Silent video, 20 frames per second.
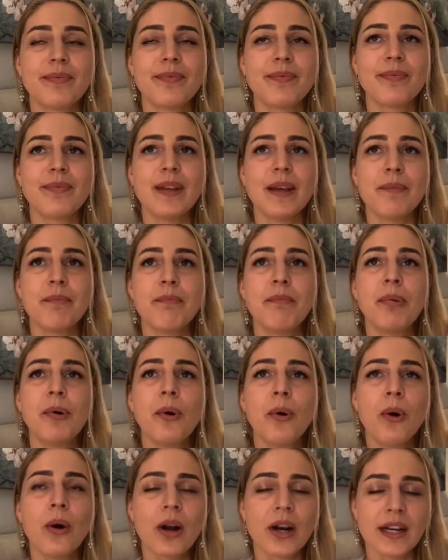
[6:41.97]

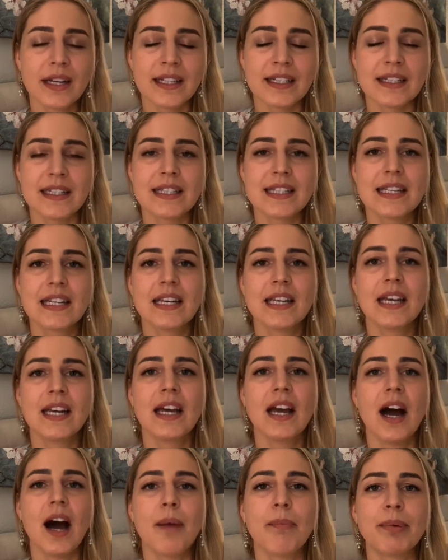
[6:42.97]
important
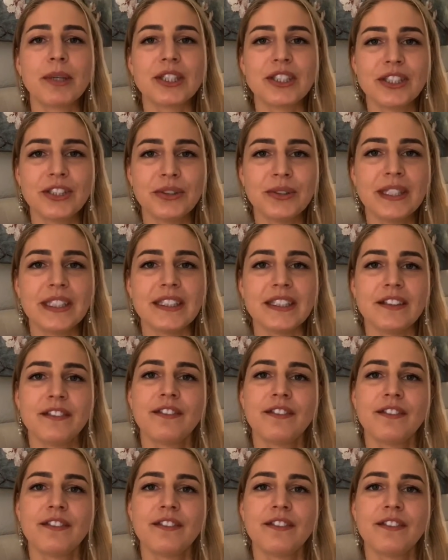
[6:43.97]
opportunity